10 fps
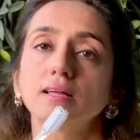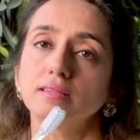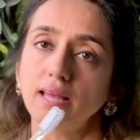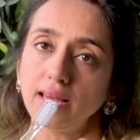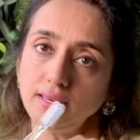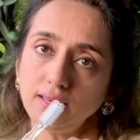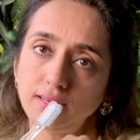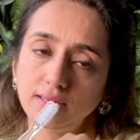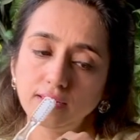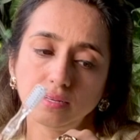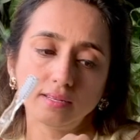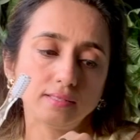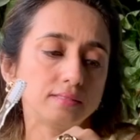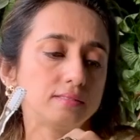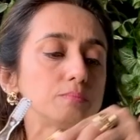Then
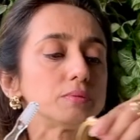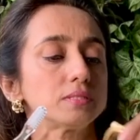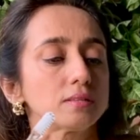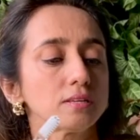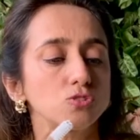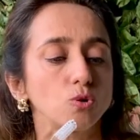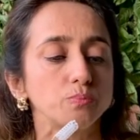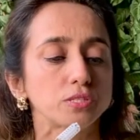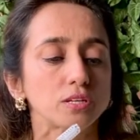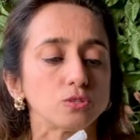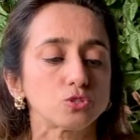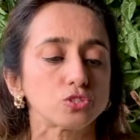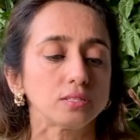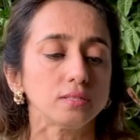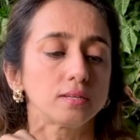dip it in the soap
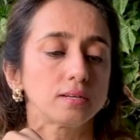solution.